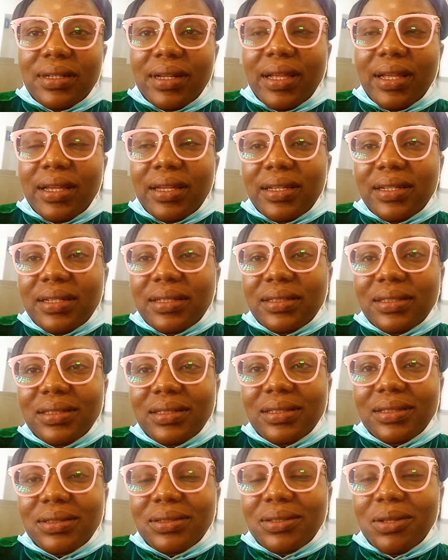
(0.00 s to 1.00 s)
Like,
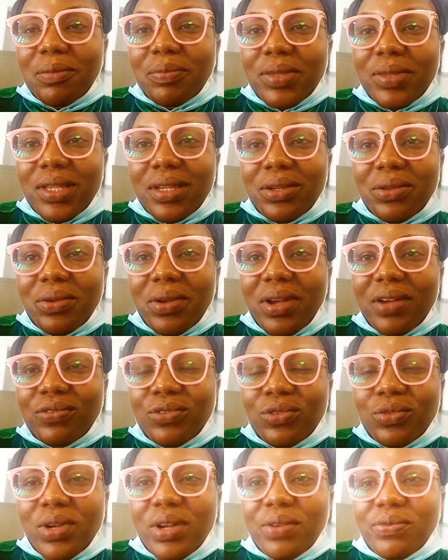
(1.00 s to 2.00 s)
this is something you have
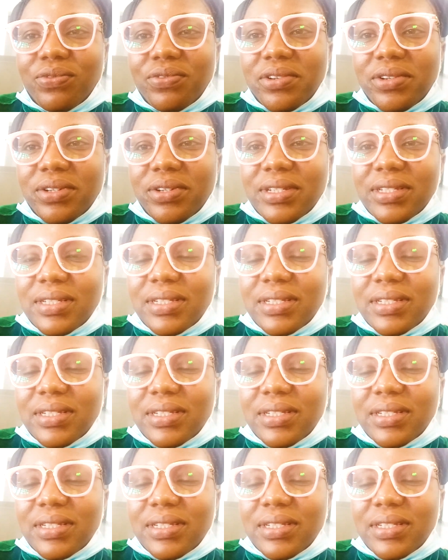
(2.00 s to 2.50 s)
to avoid